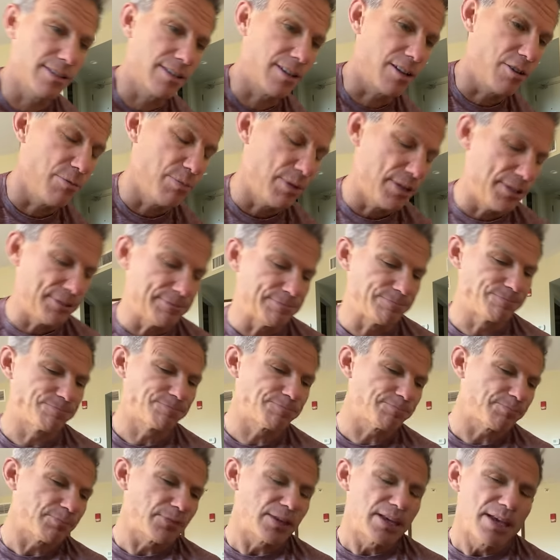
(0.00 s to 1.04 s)
gonna be
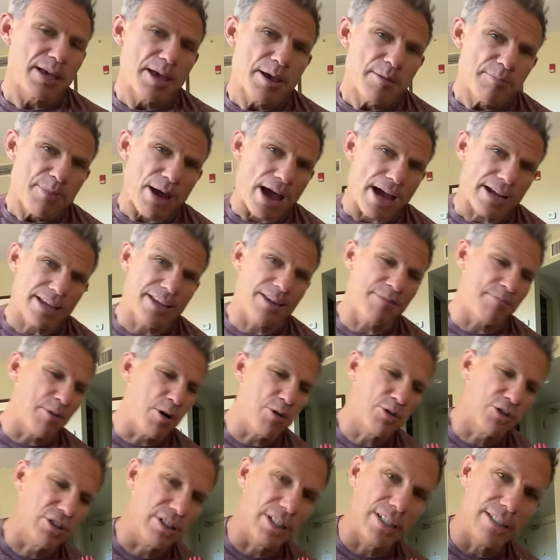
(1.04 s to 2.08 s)
packing
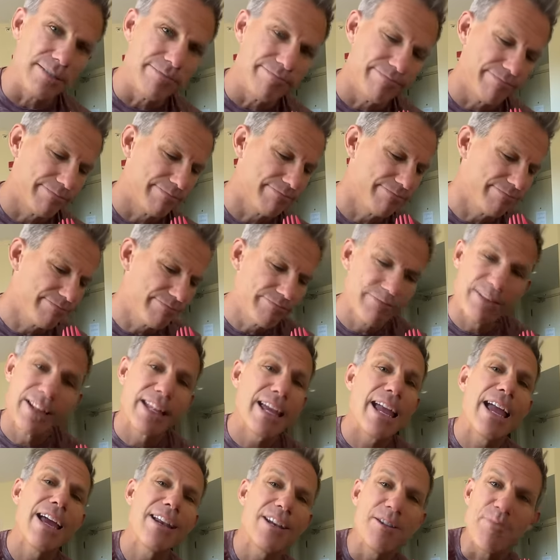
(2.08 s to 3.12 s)
mostly
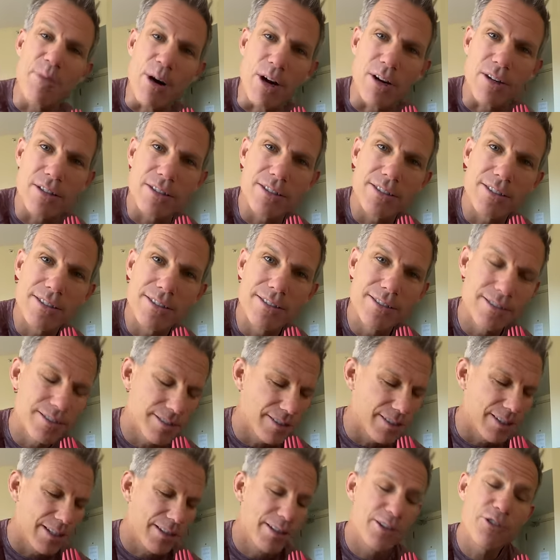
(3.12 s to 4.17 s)
candy bars.
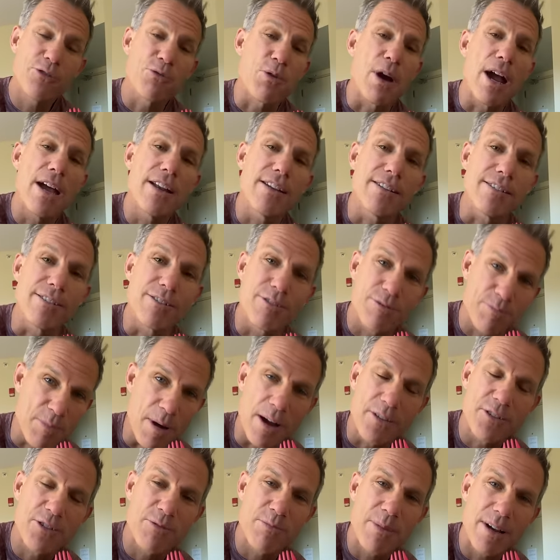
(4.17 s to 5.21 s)
This ride is
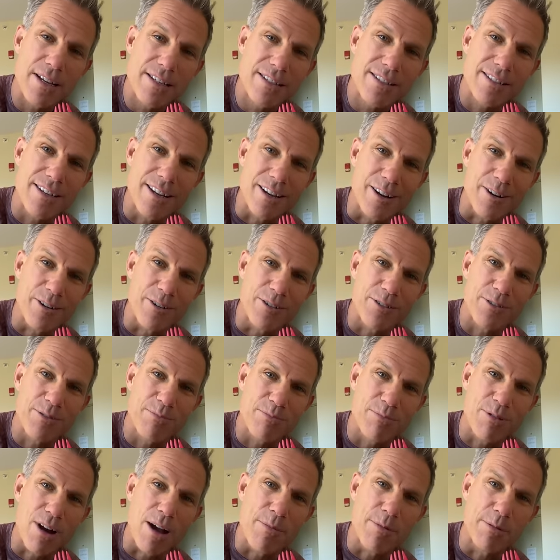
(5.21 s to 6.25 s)
sponsored by Snickers,
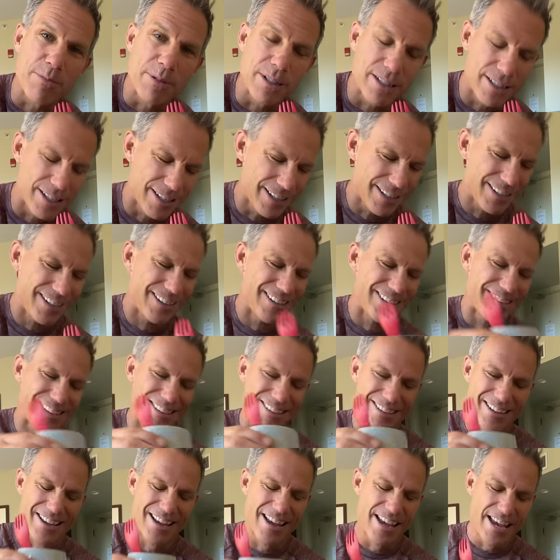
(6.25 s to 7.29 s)
probably.
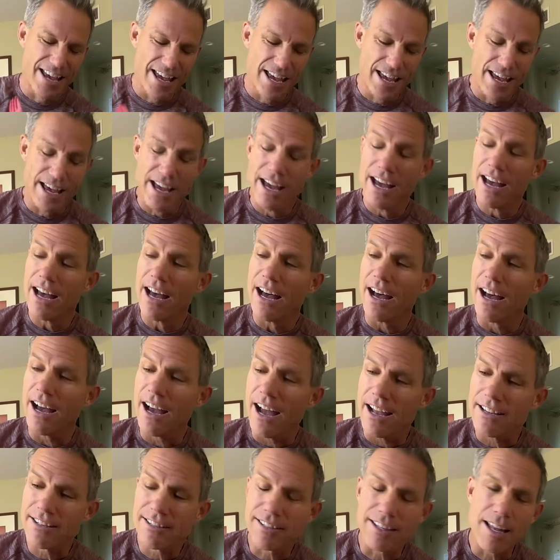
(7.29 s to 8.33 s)

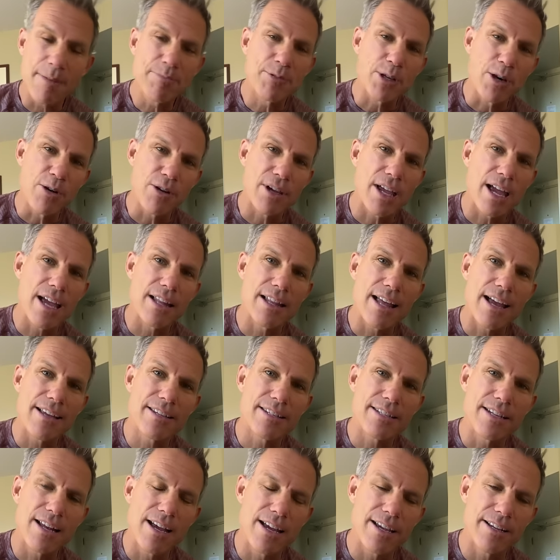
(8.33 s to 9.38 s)
I slept okay last
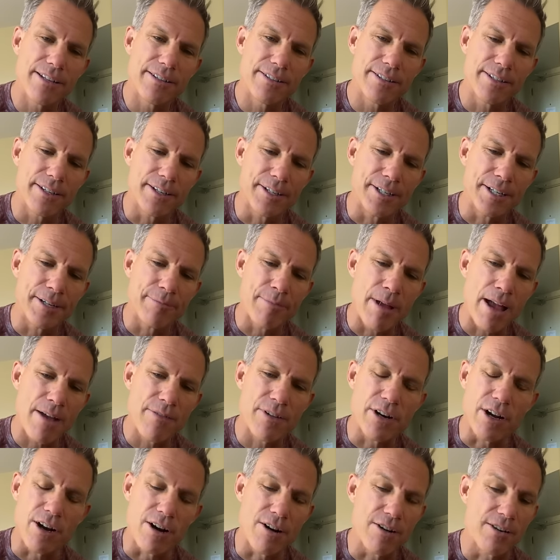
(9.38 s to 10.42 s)
night. I'm having
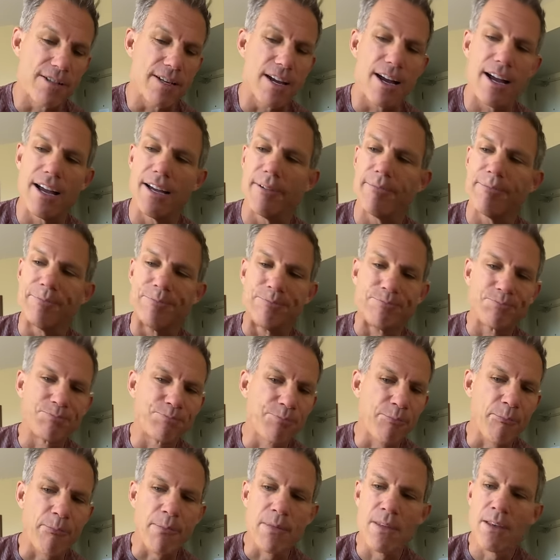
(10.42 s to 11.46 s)
a hard time
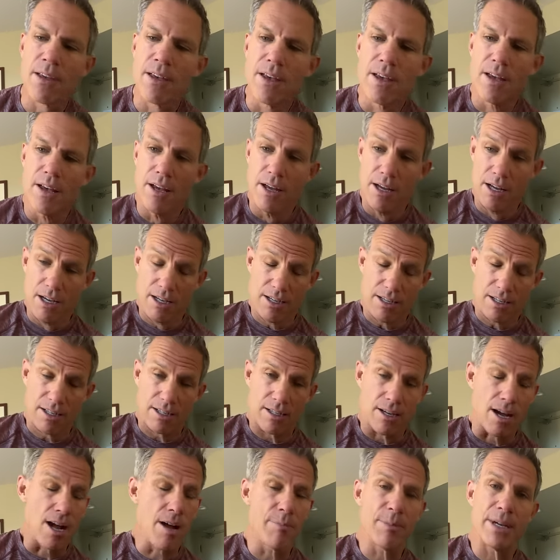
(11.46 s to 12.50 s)

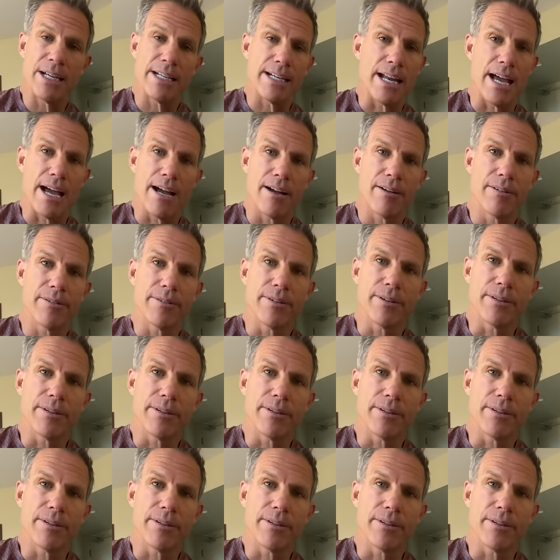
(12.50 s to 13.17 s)
calming down.